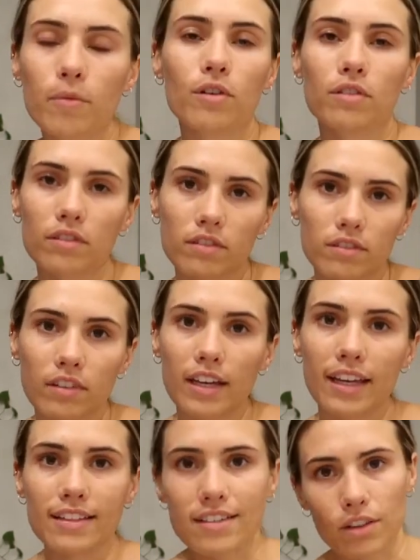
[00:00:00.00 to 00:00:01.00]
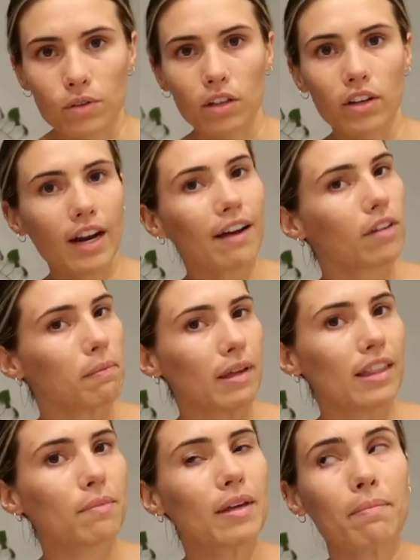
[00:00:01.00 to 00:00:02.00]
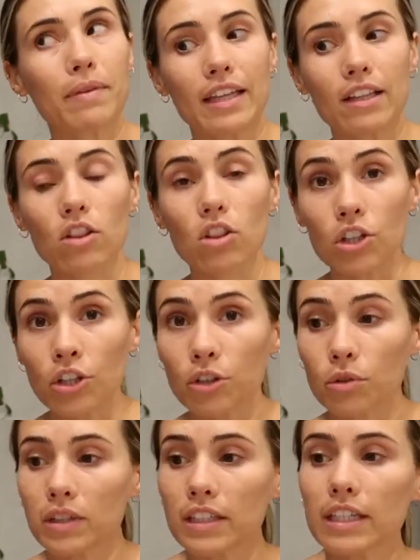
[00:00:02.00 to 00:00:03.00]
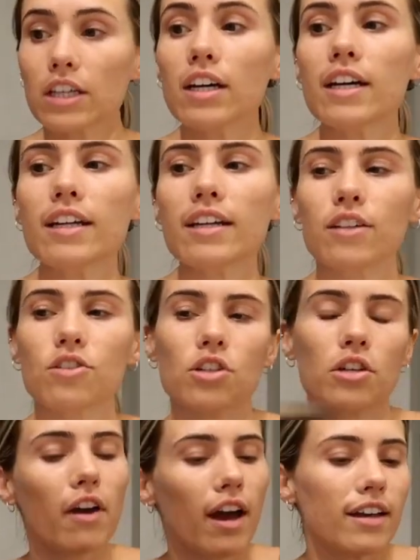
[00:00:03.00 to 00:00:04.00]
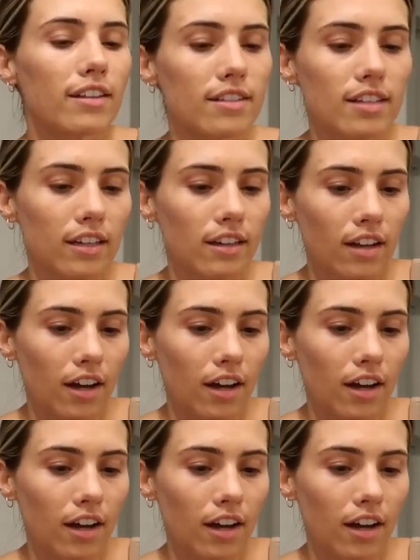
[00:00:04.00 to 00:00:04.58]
Well, I can't say they're really good. I haven't made them yet, but they look really good. I could show you guys.